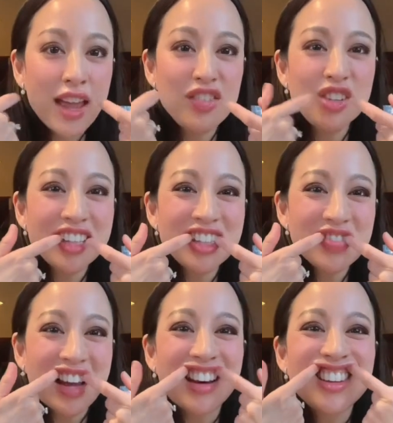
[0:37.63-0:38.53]
look in your
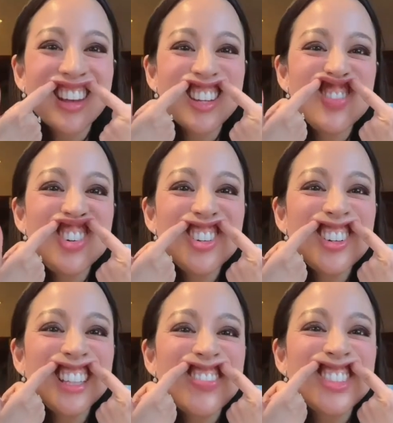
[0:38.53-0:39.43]
mouth and you pull your
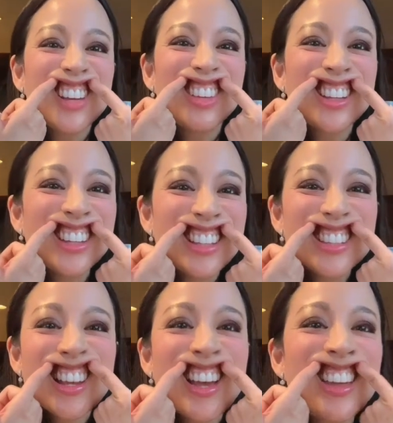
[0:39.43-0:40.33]
lips up like this
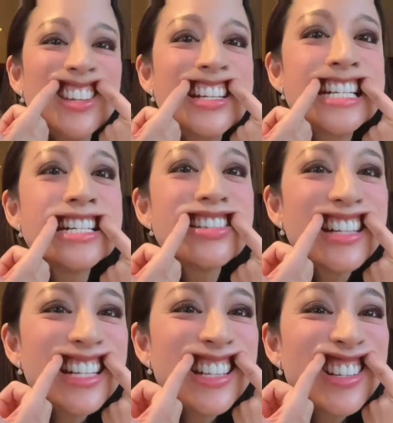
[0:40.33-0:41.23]
and you go
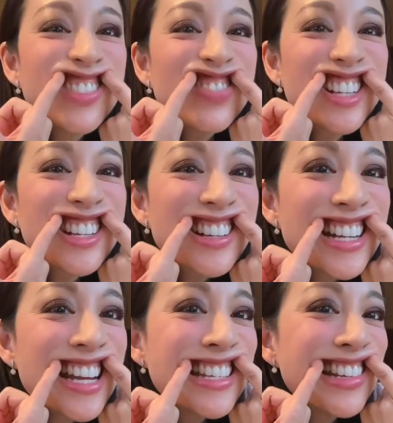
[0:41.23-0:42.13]
into your mirror
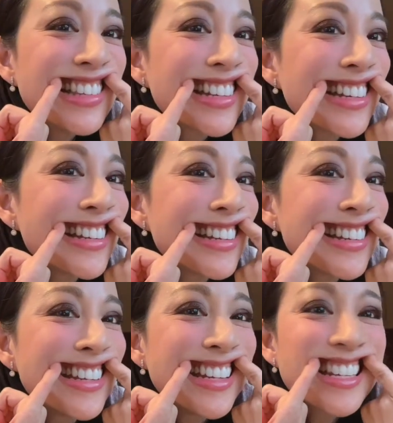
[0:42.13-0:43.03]
and you look at your
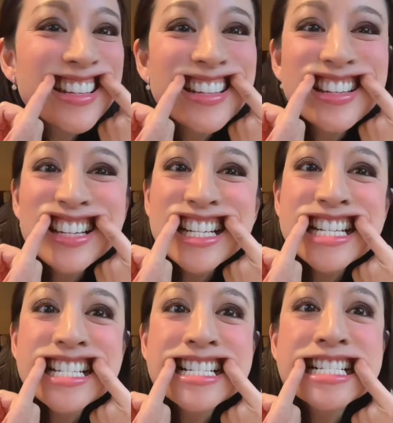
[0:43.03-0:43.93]
teeth,
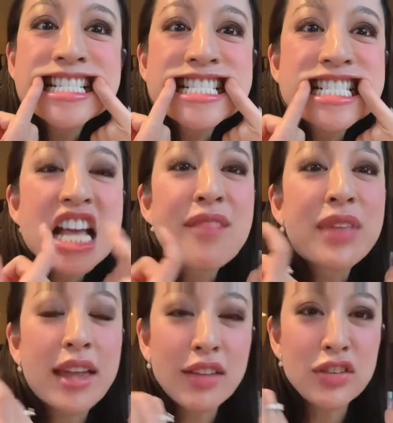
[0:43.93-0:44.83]

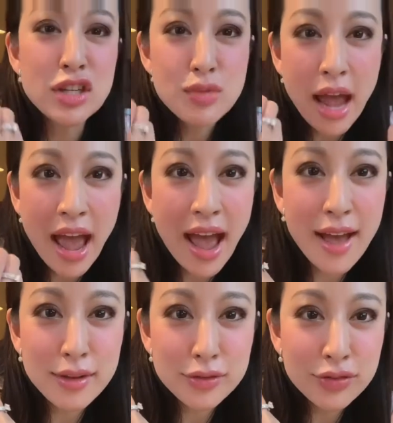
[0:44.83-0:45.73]
and if you
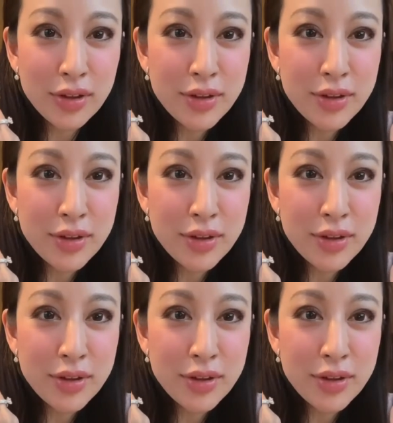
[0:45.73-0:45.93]
have